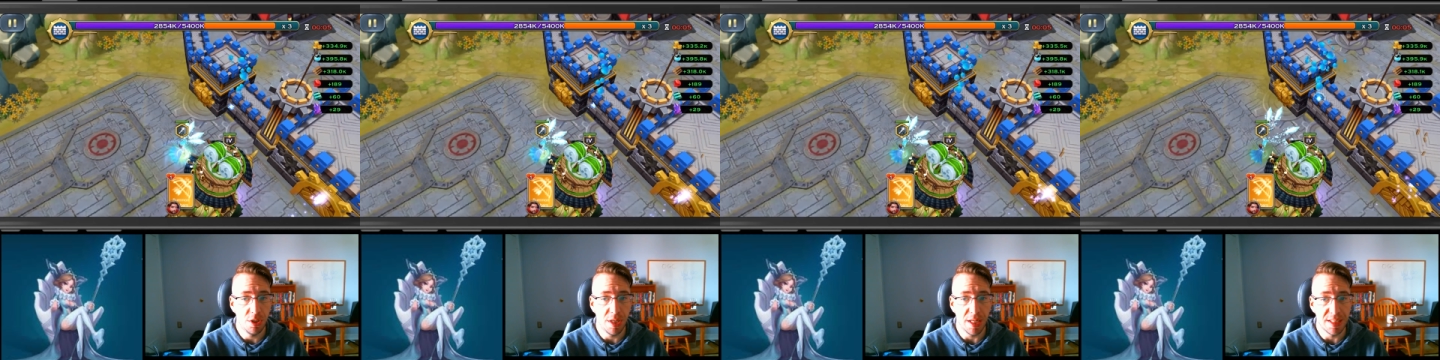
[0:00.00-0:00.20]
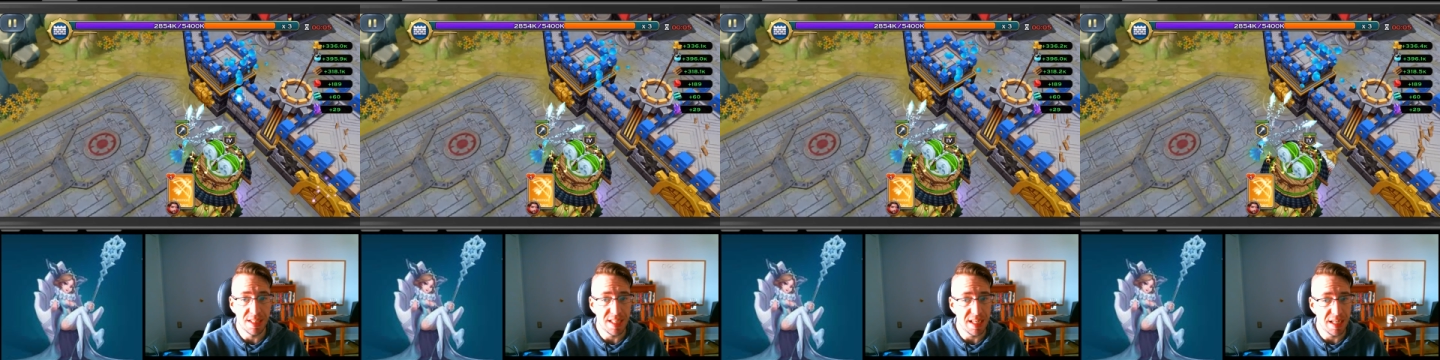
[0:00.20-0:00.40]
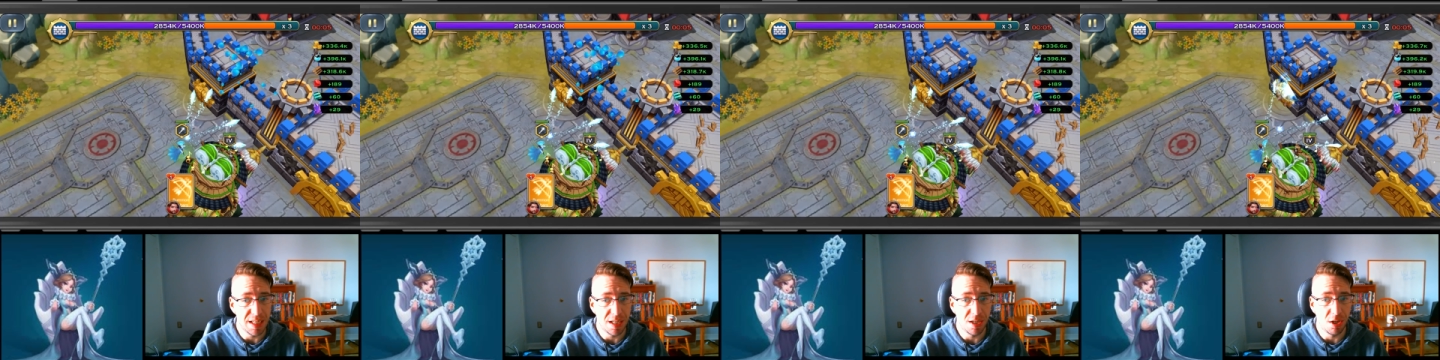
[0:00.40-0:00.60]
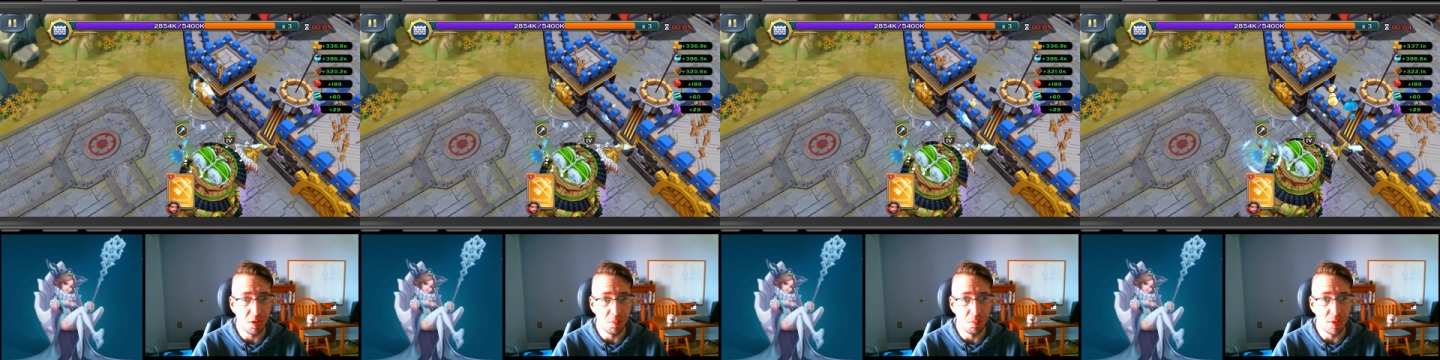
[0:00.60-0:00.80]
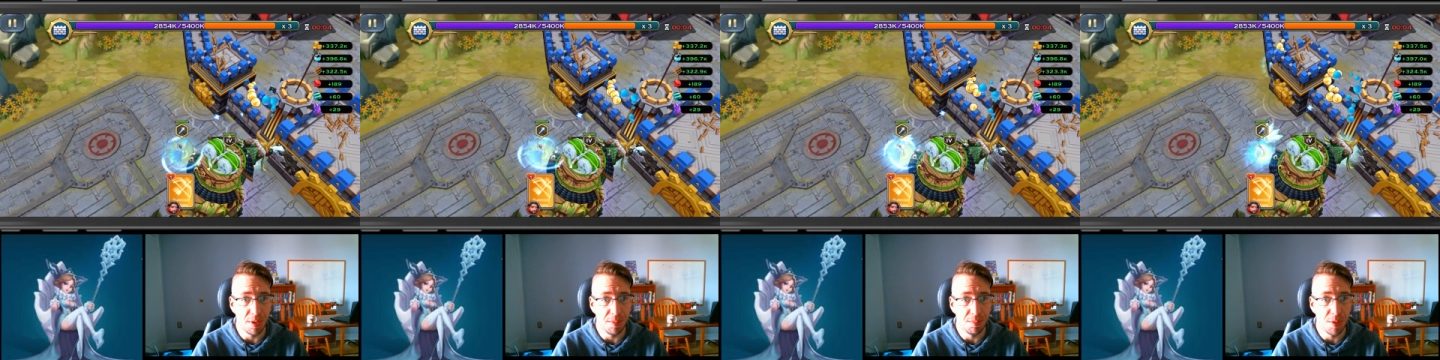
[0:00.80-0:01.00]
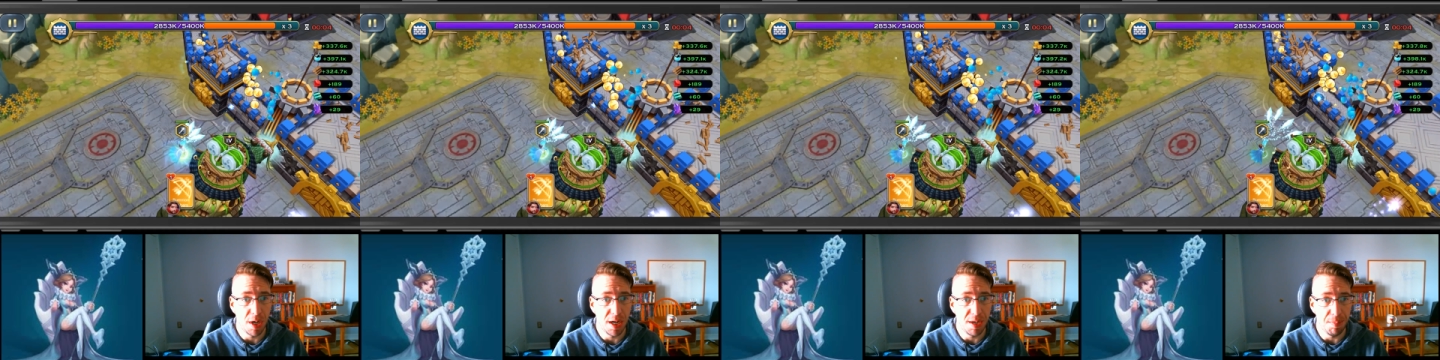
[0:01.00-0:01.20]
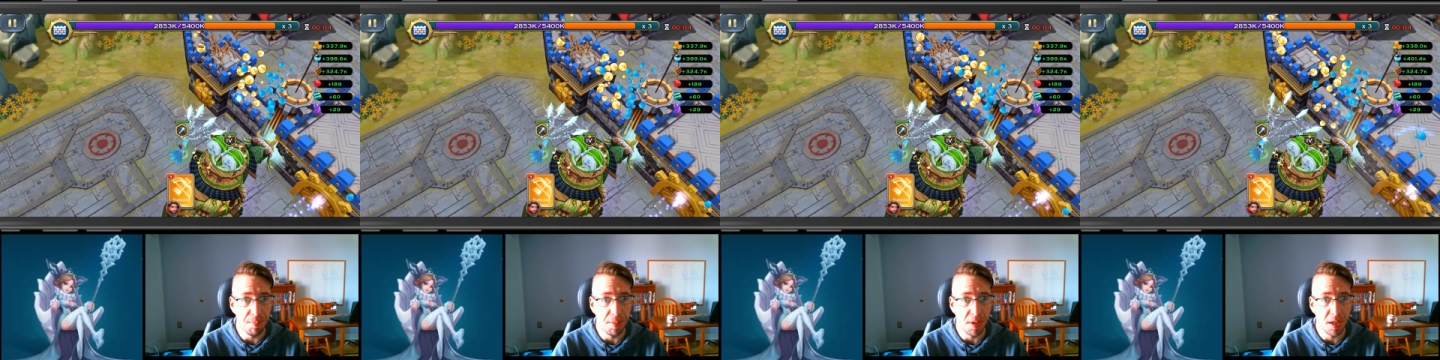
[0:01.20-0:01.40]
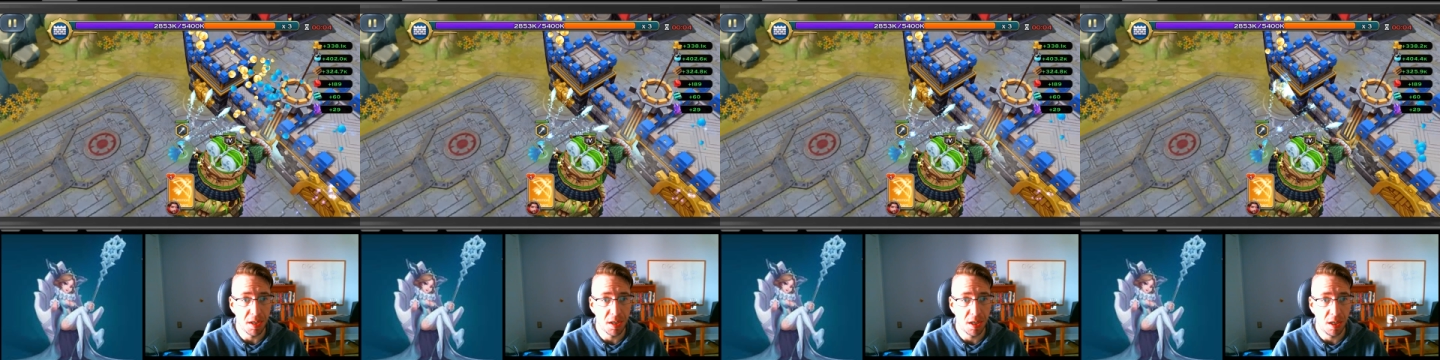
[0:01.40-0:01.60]
That's her bread and
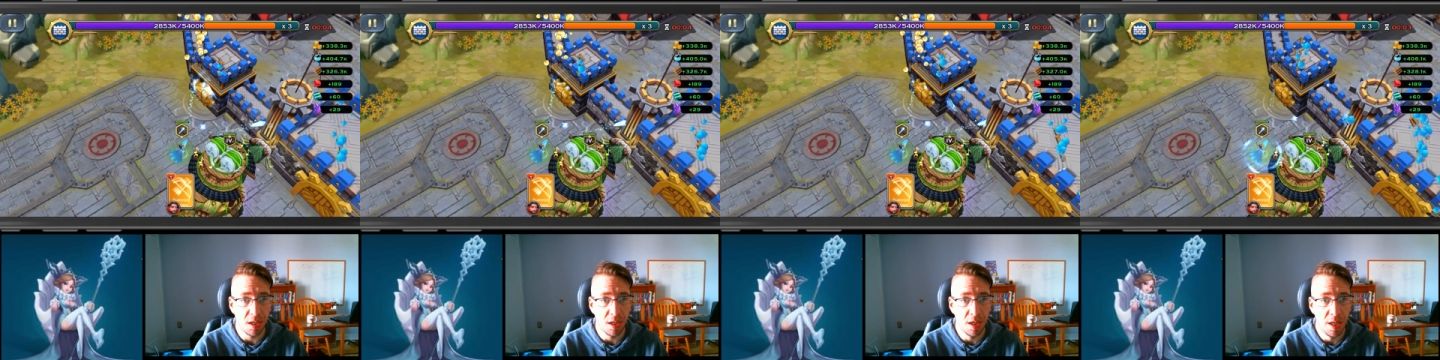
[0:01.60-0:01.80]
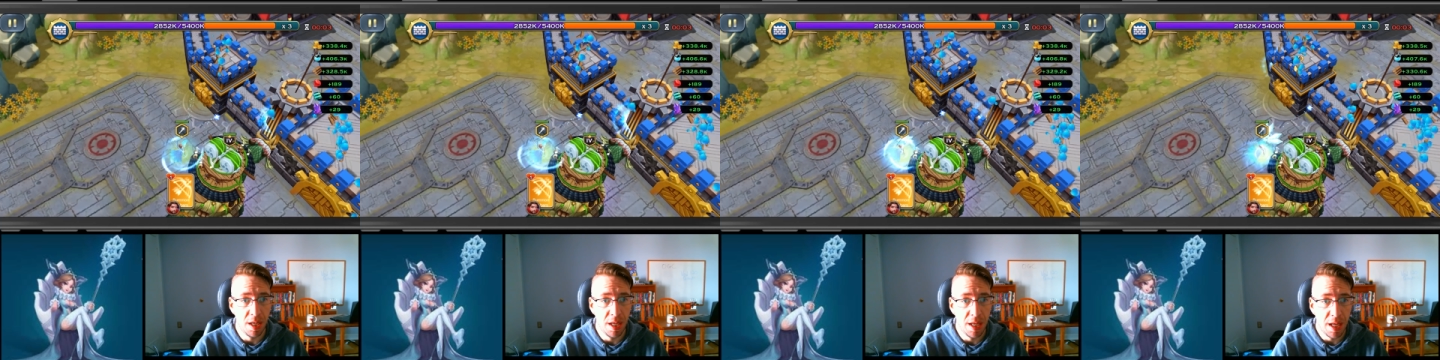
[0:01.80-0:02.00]
butter.